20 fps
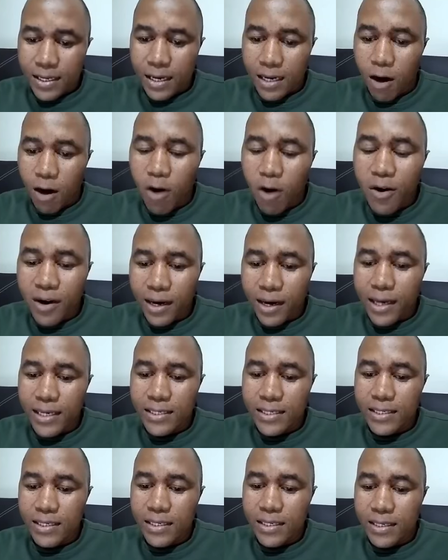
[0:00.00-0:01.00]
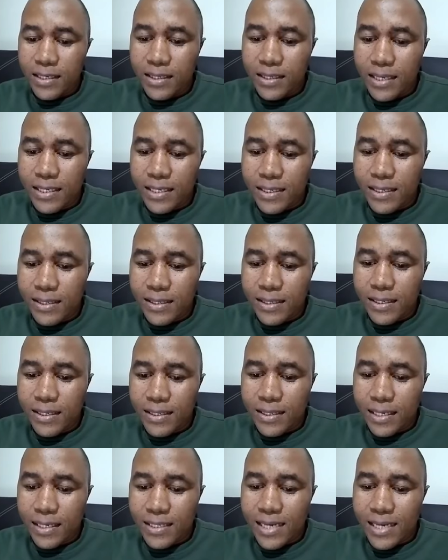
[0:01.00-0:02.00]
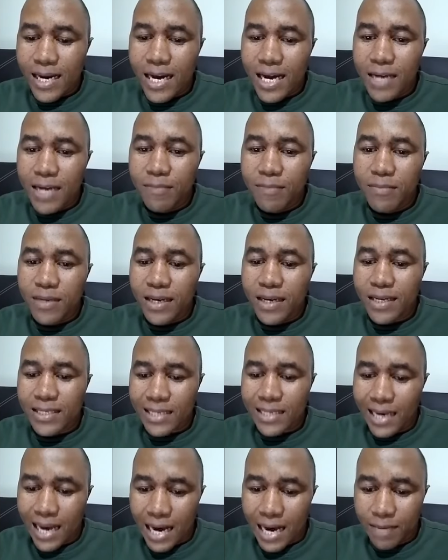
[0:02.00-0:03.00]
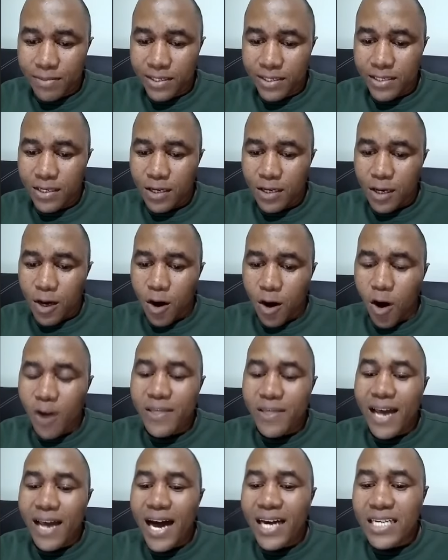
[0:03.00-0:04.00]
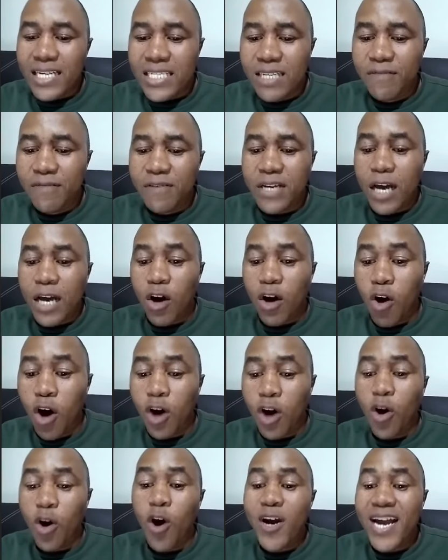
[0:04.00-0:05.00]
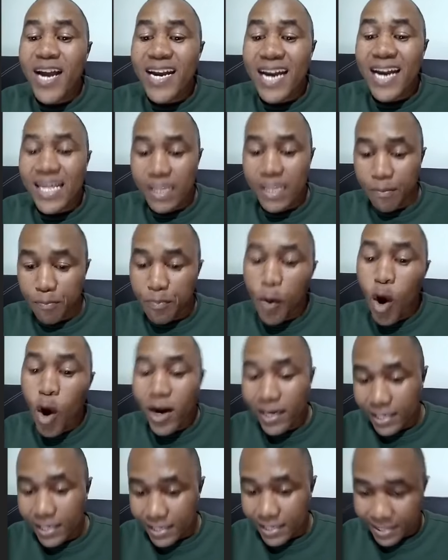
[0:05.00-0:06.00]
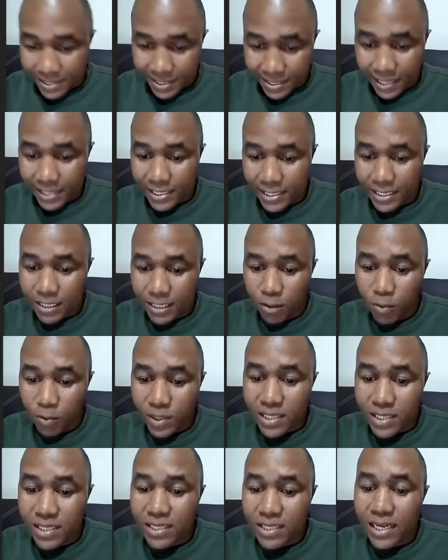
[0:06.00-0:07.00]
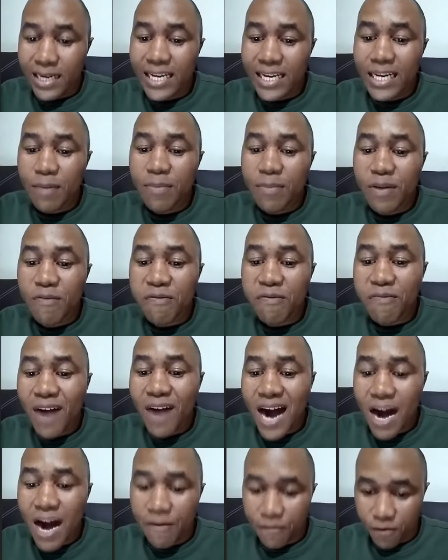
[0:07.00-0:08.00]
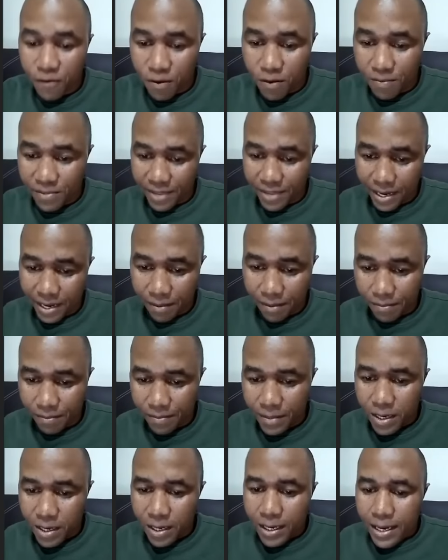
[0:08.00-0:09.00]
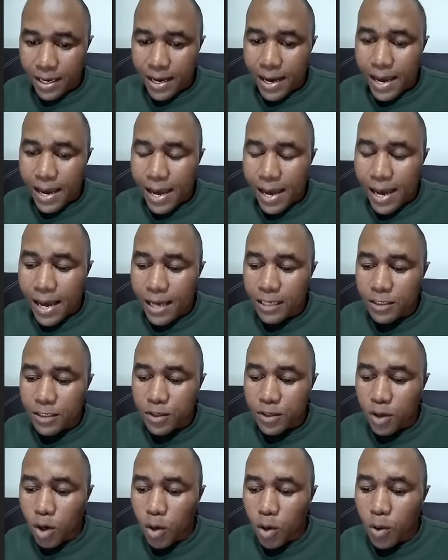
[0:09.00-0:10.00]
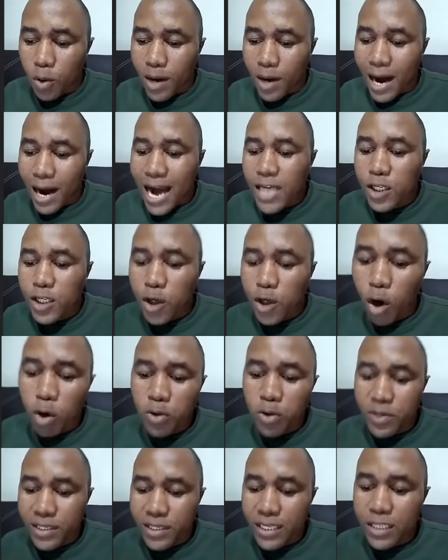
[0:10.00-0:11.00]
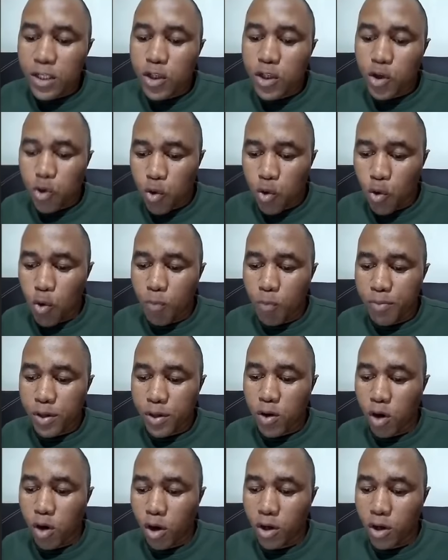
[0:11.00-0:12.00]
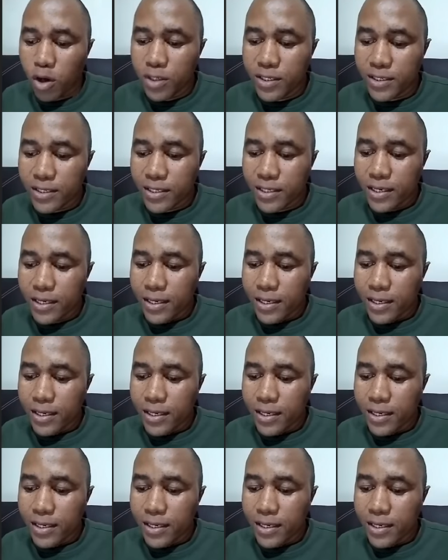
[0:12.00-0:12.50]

already the, the, the time has lapsed, or they are receiving a call on another police station, which is a little bit far from there. Uh, so I chose these two because,